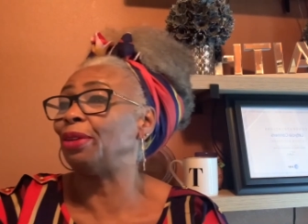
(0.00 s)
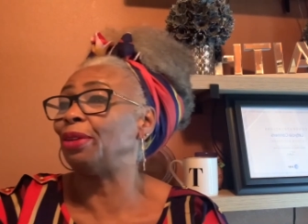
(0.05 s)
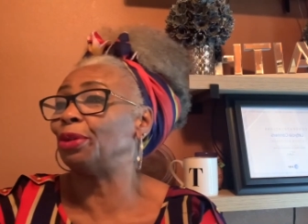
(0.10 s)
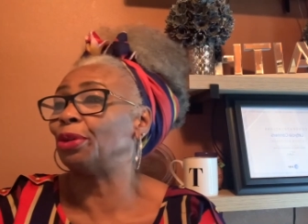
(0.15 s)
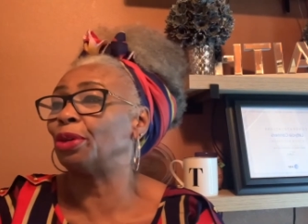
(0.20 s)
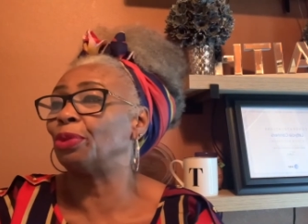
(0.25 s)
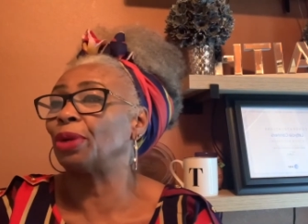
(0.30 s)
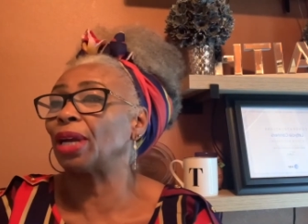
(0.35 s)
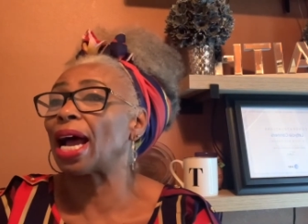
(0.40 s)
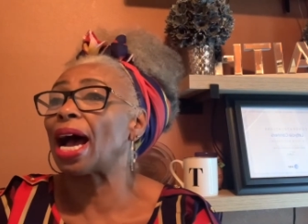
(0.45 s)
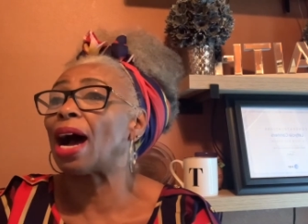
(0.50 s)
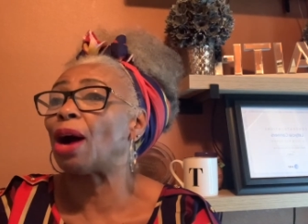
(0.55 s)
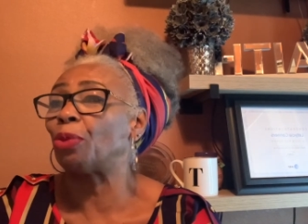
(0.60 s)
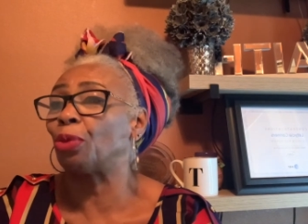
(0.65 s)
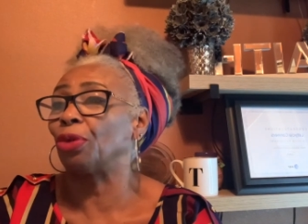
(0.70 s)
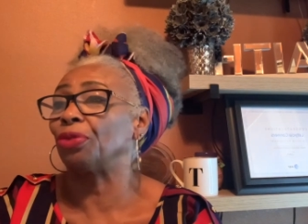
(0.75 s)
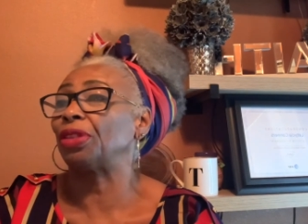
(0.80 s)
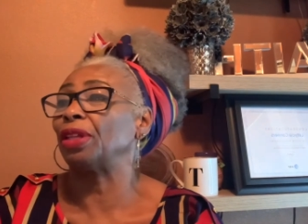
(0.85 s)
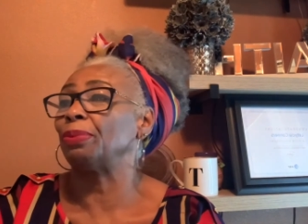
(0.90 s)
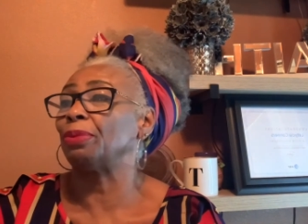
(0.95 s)
doing what I
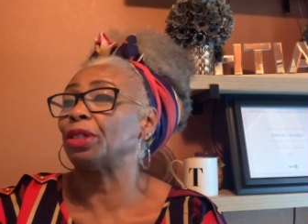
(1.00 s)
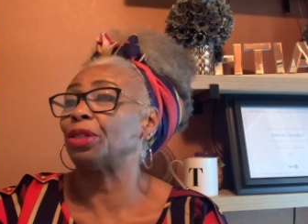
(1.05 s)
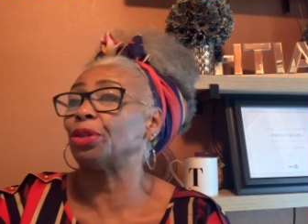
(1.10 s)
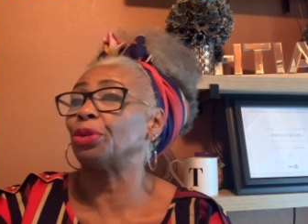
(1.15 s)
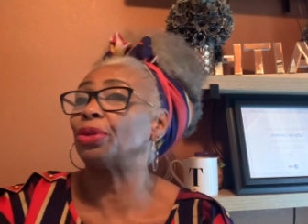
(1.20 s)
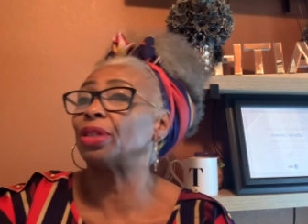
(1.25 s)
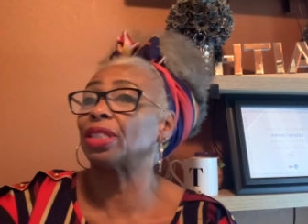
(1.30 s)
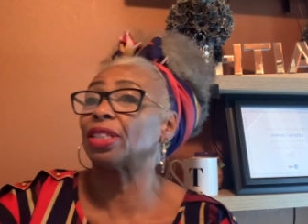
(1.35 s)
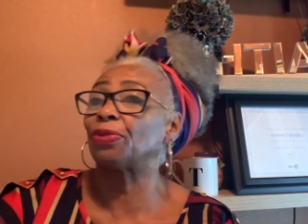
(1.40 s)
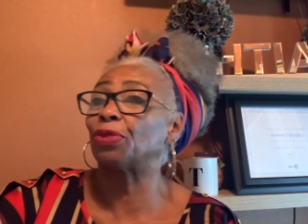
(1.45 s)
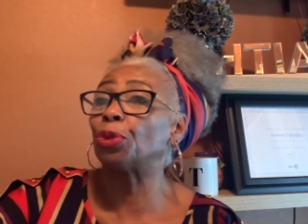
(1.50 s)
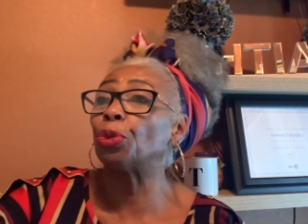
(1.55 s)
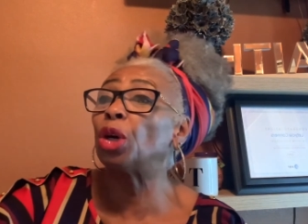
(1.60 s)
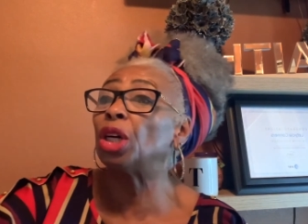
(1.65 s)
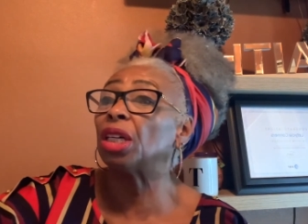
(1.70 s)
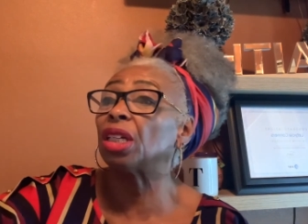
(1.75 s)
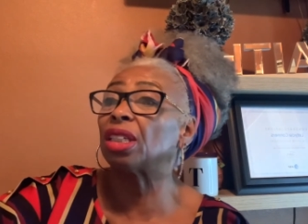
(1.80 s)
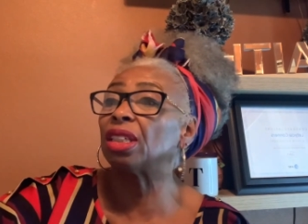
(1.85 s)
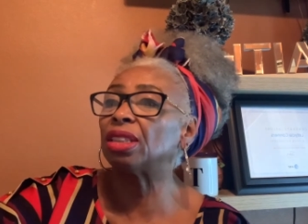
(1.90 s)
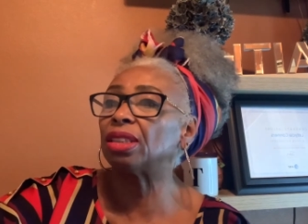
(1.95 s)
want them to do. Because if it
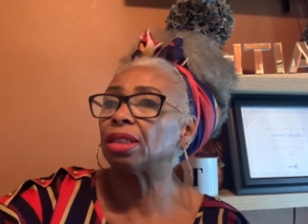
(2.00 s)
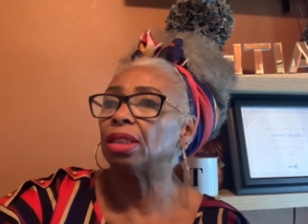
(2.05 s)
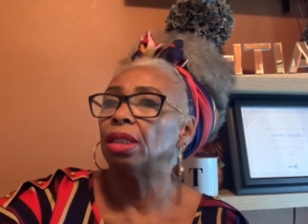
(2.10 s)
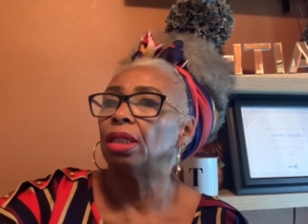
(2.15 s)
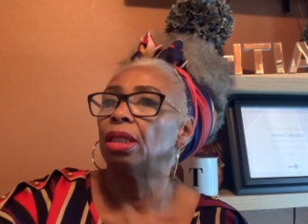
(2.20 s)
was,